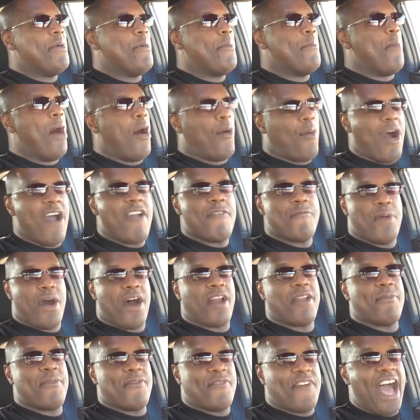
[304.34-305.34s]
my wife
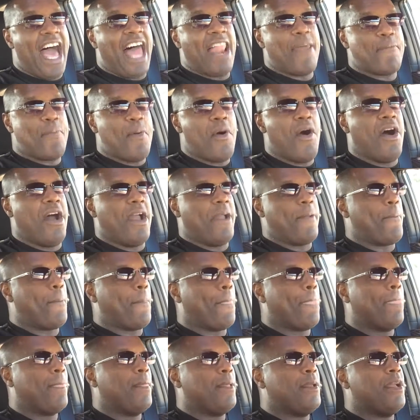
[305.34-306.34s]
brought up a valid point.
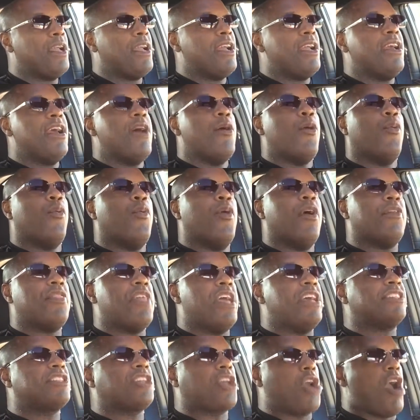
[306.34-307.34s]
Look,
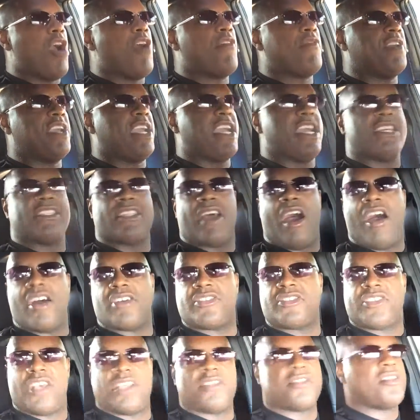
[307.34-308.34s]
as curvy as our
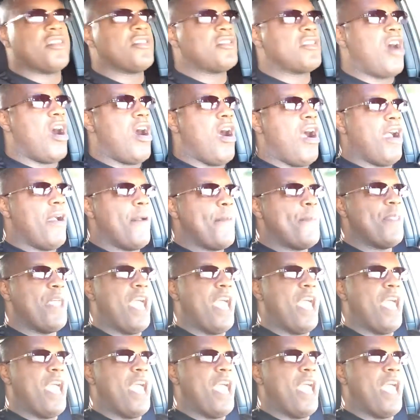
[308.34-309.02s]
sisters are,